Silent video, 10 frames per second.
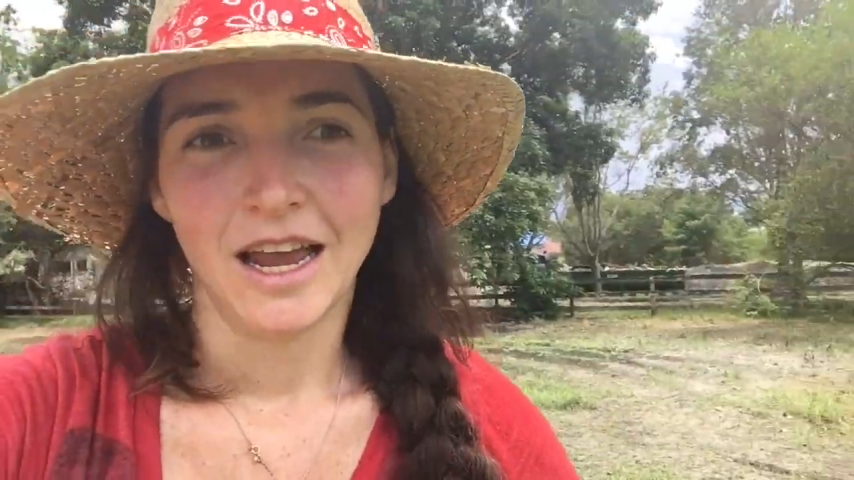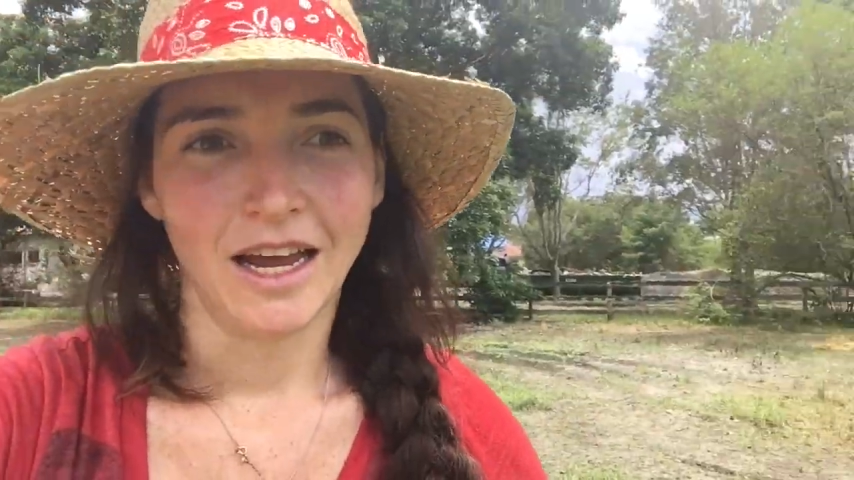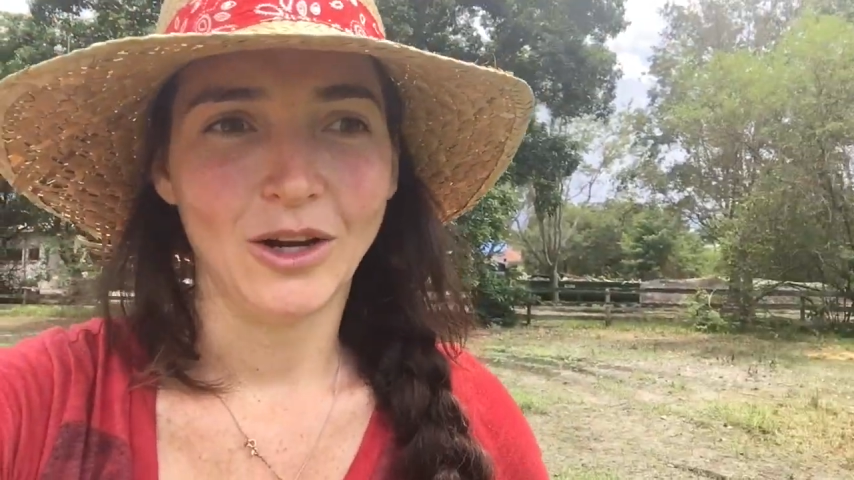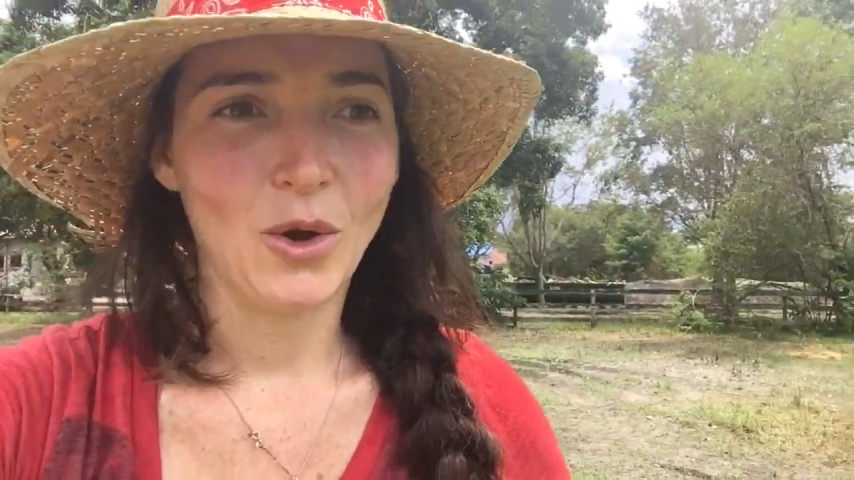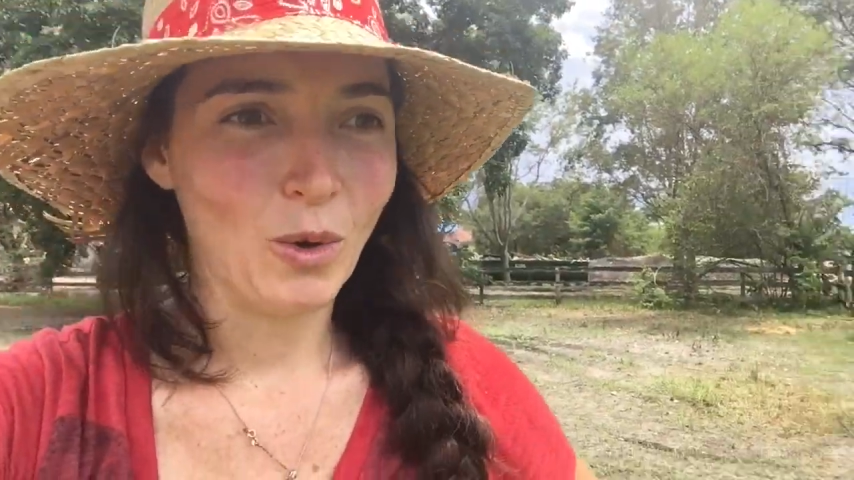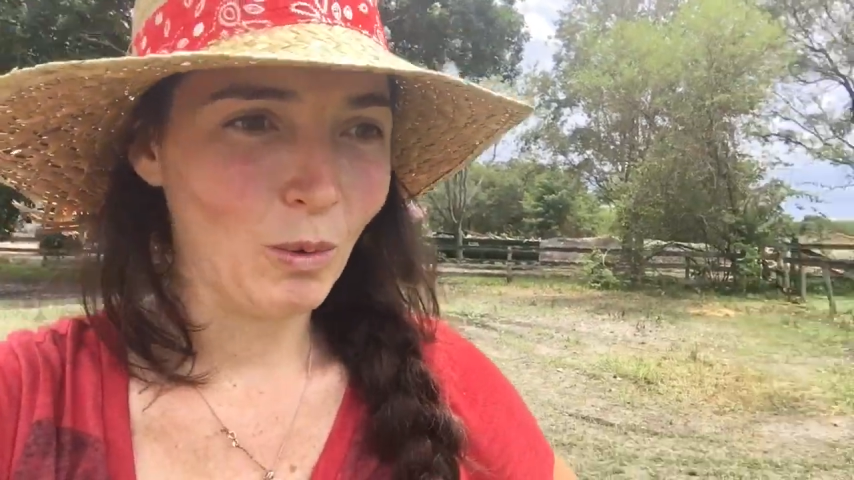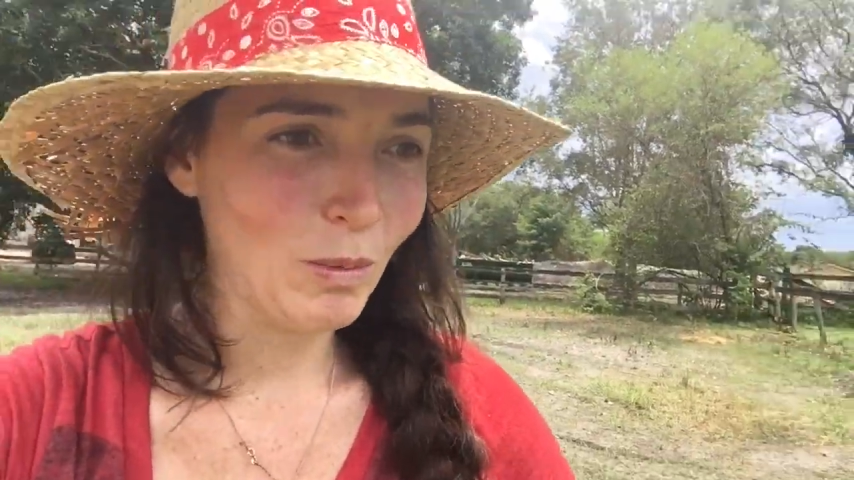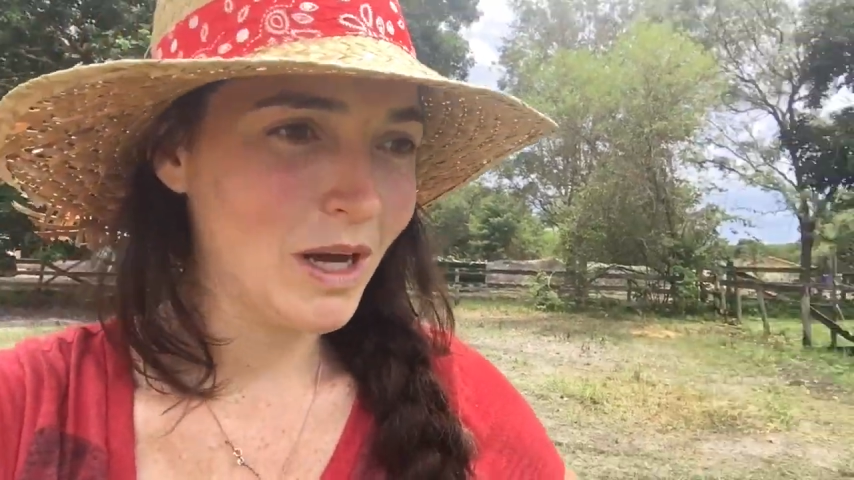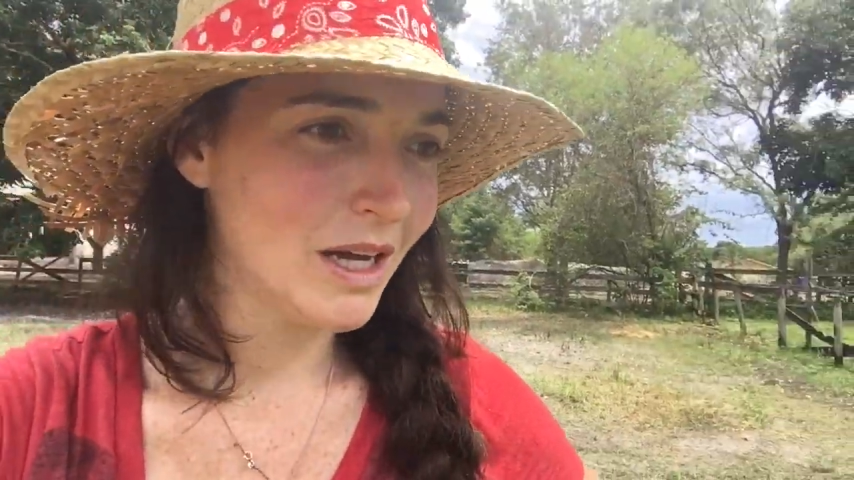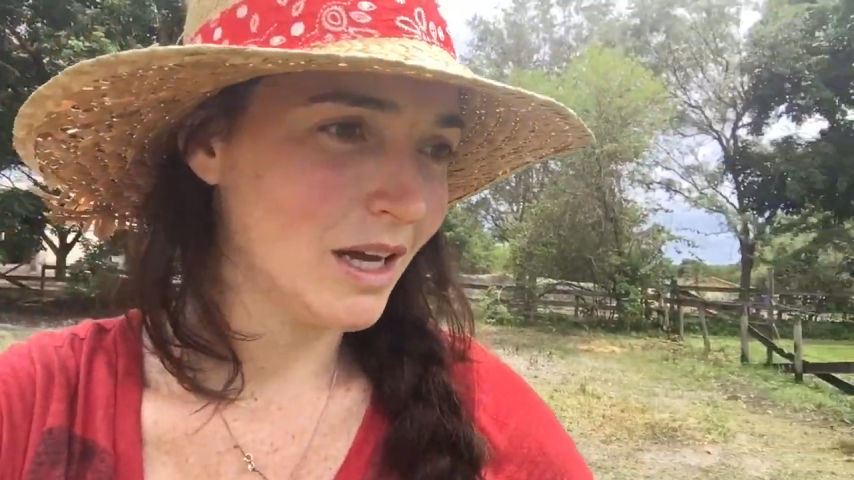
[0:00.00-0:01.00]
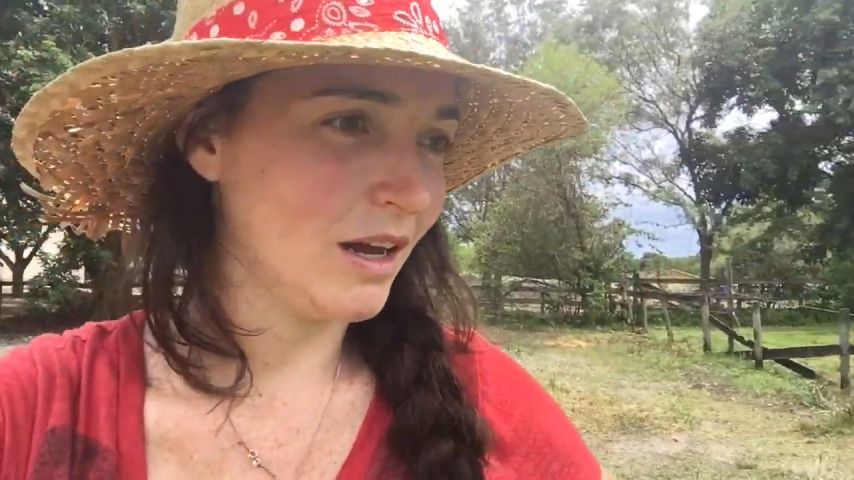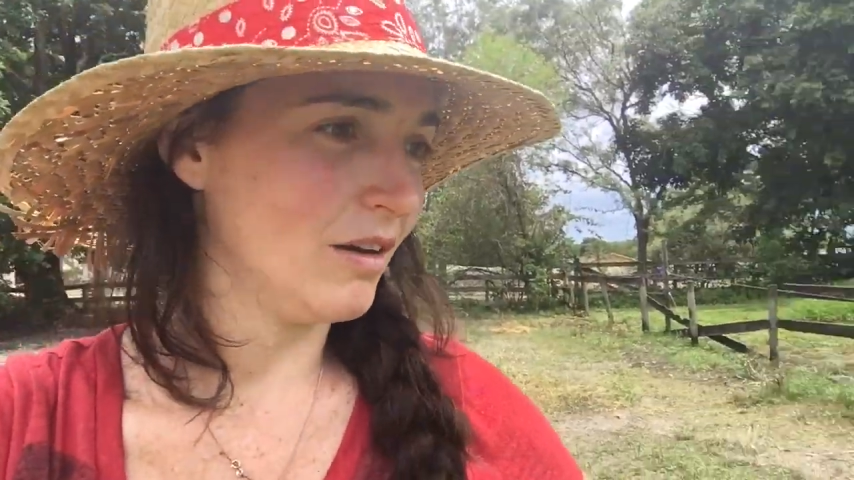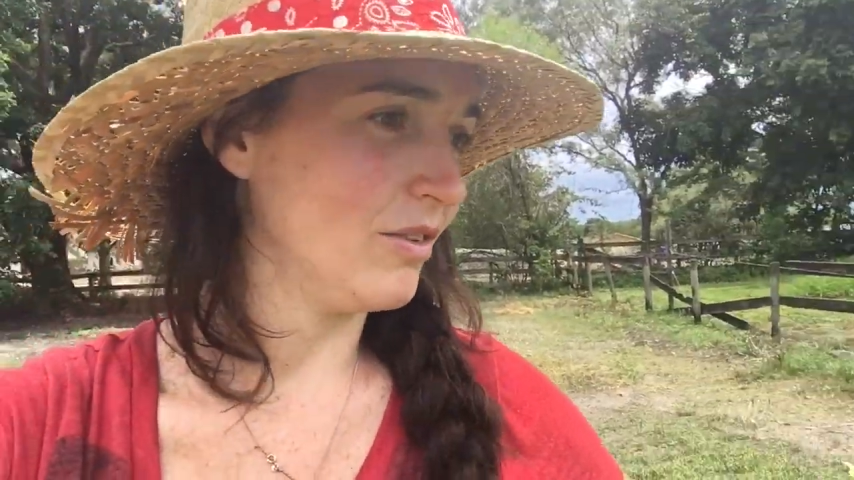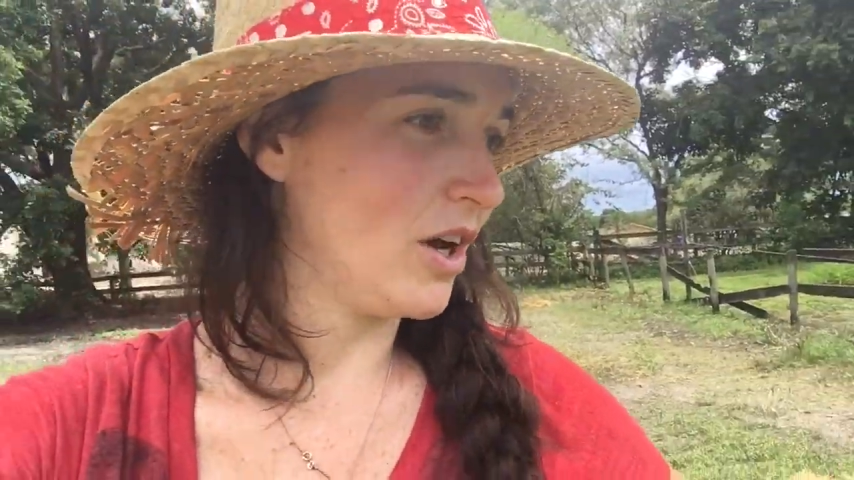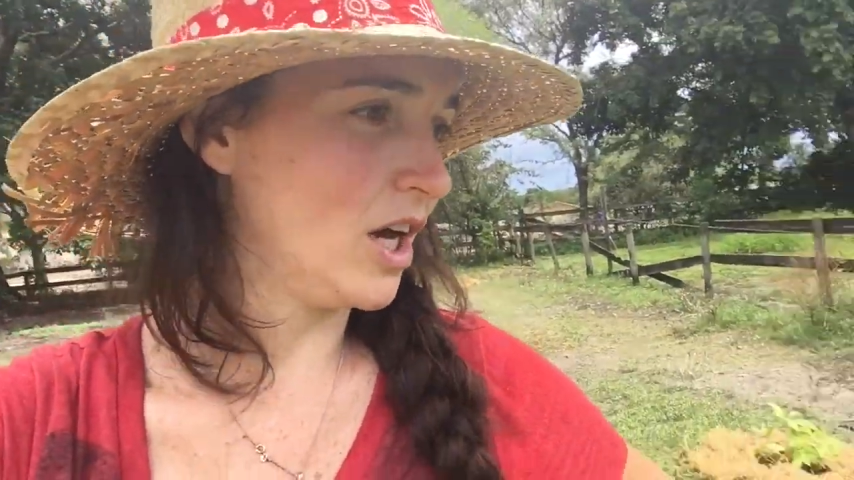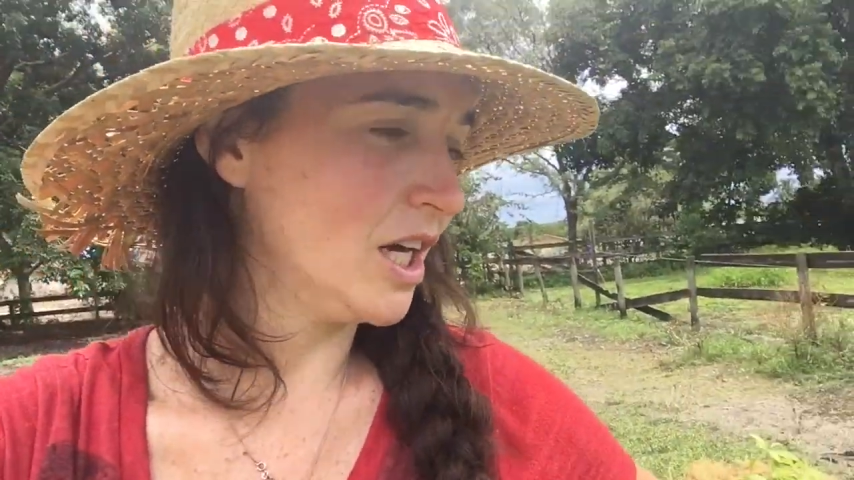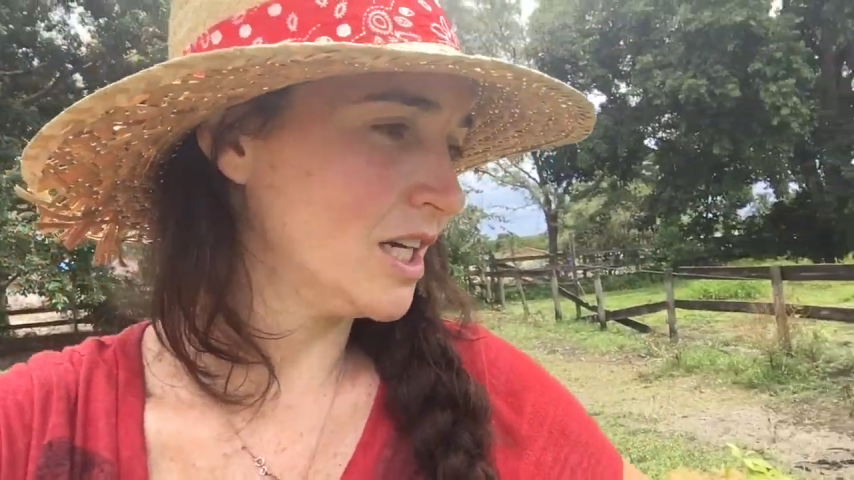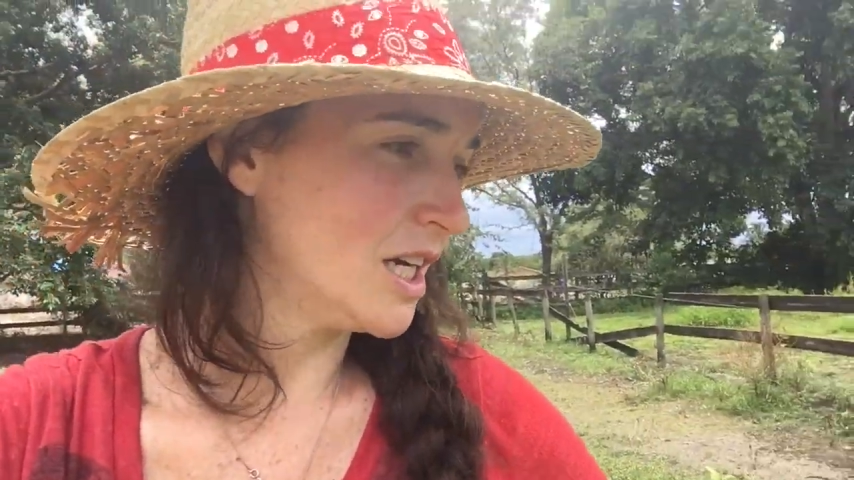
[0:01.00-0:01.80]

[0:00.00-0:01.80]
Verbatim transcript: at home of uh,